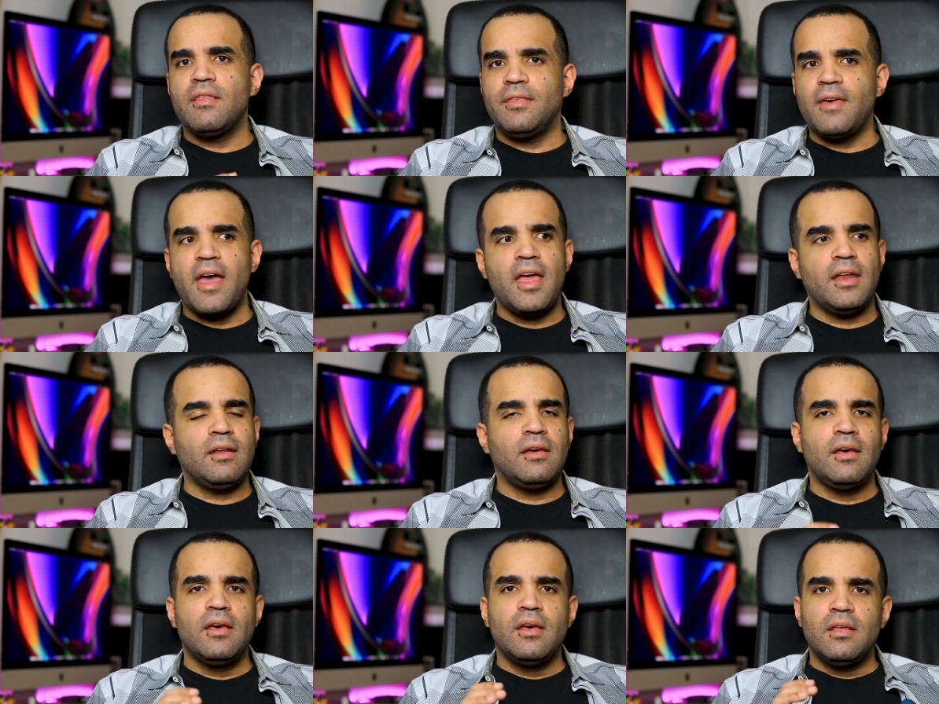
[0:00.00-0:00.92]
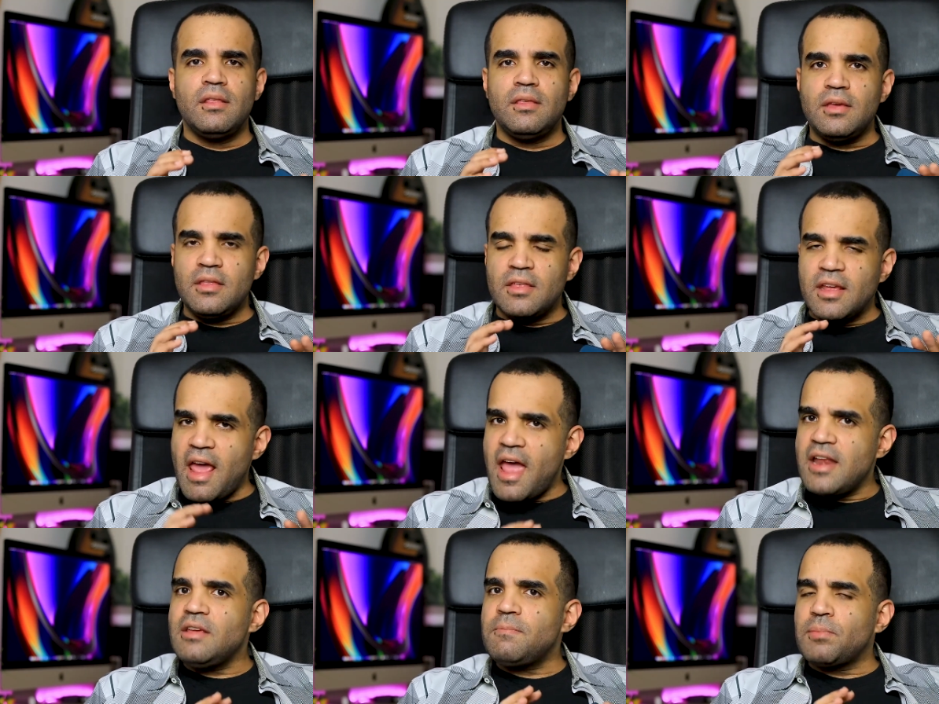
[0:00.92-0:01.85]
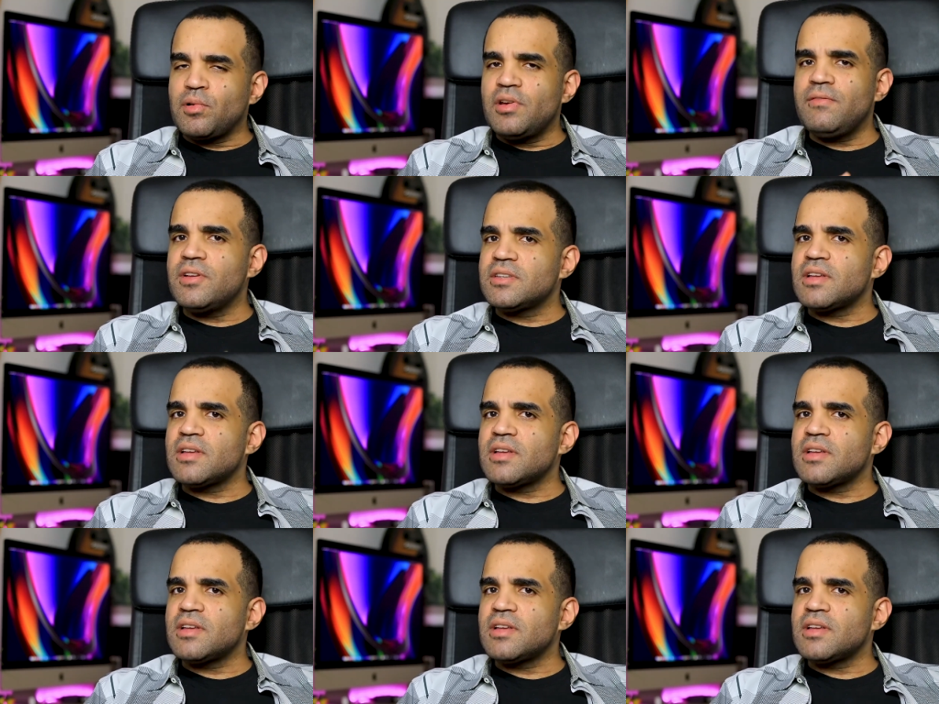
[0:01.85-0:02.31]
than than any previous